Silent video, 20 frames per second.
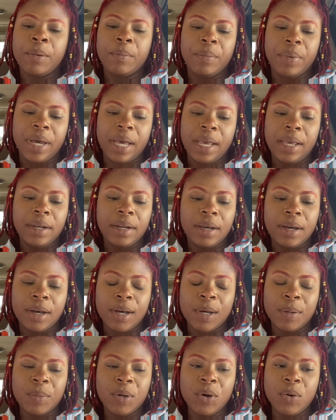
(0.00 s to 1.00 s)
But
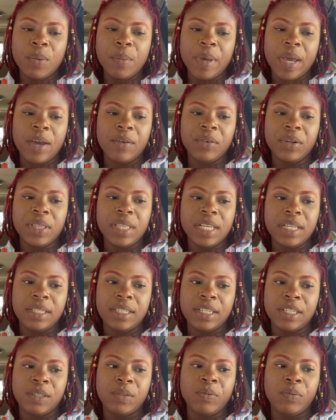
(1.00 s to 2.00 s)
whomever this
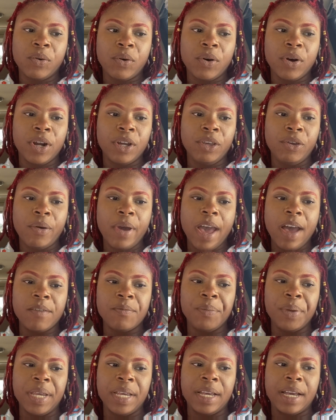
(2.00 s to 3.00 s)
is for, you
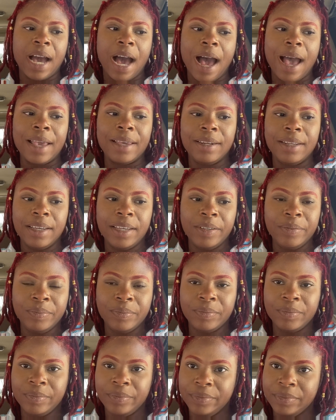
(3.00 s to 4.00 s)
have been guided
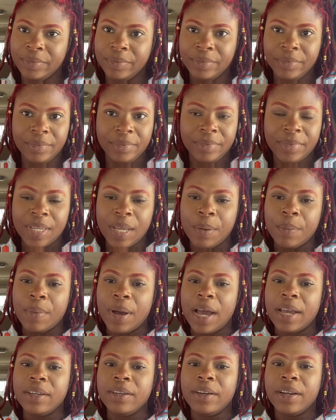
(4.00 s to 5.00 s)

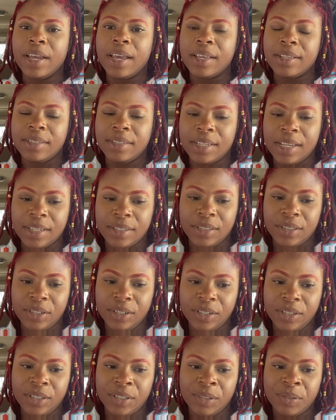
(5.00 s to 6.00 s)
by your ancestors